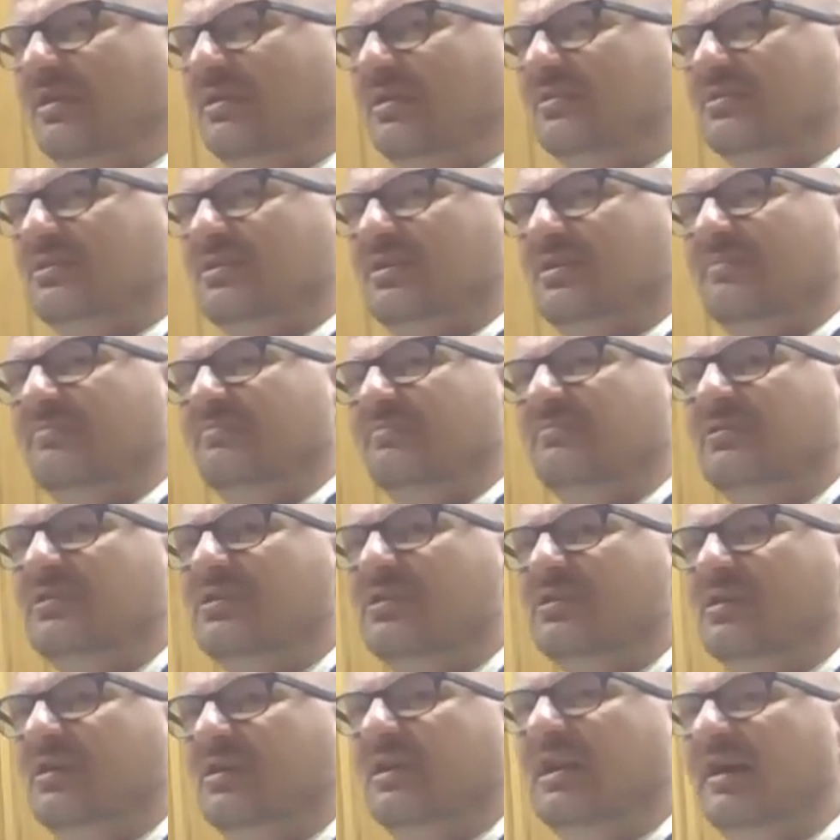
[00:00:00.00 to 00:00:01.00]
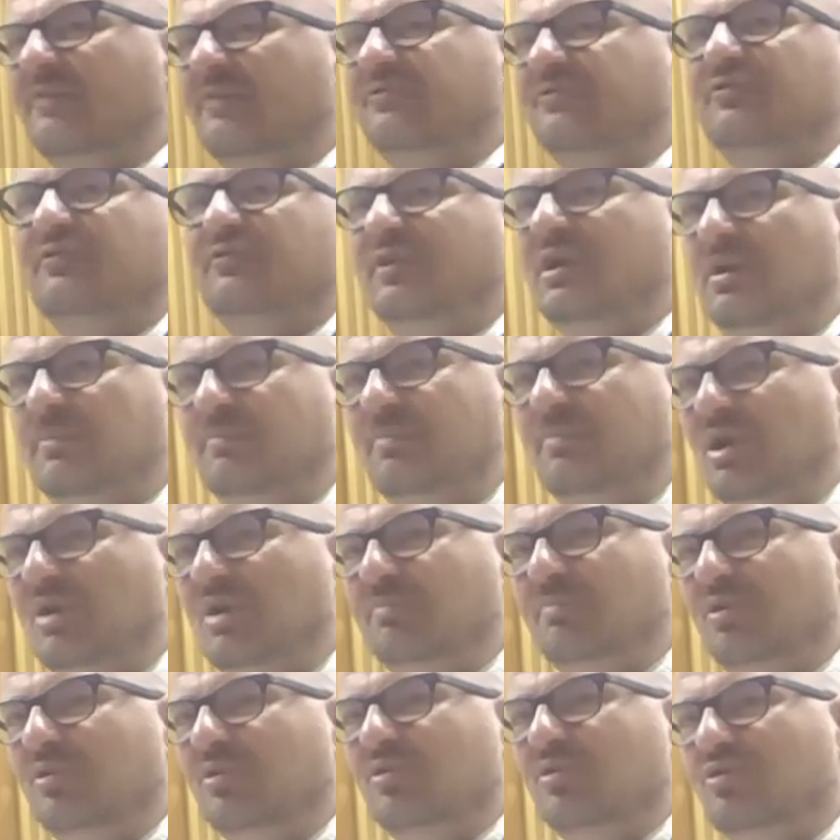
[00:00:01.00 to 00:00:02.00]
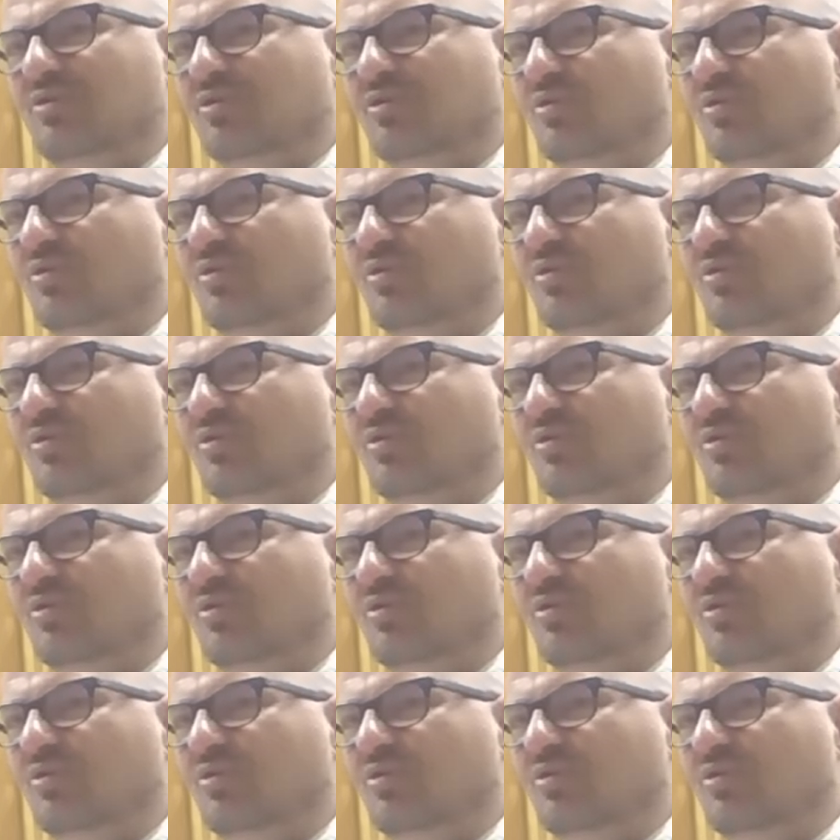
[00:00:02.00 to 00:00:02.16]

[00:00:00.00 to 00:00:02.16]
some left-wing people